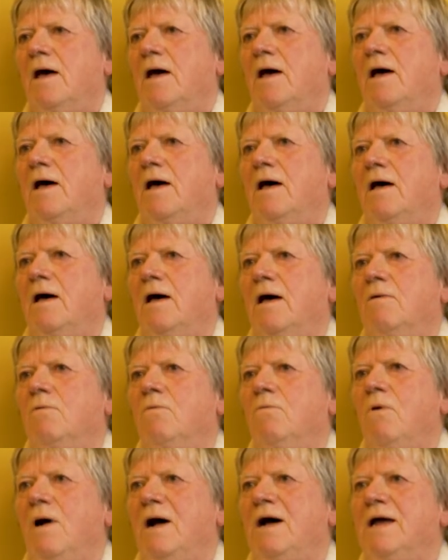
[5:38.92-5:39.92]

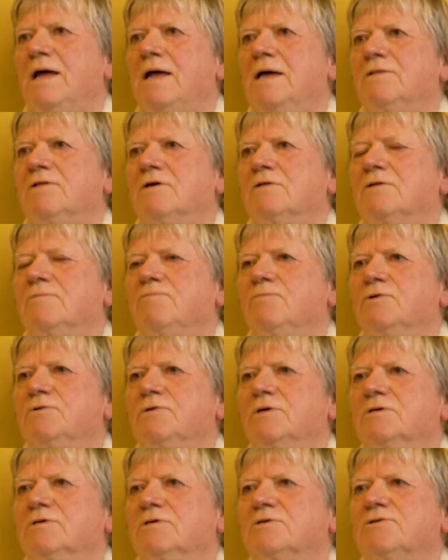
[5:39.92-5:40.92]
way that the
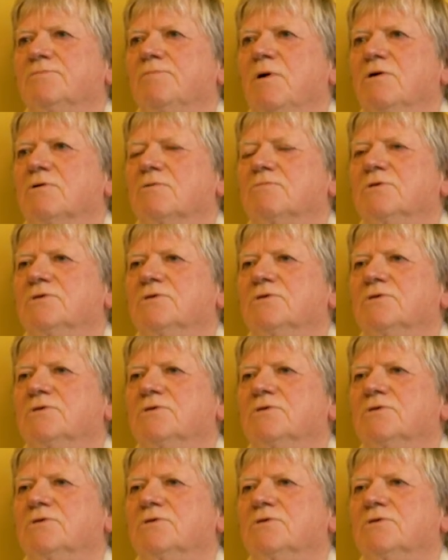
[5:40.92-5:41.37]
Buddha spoke,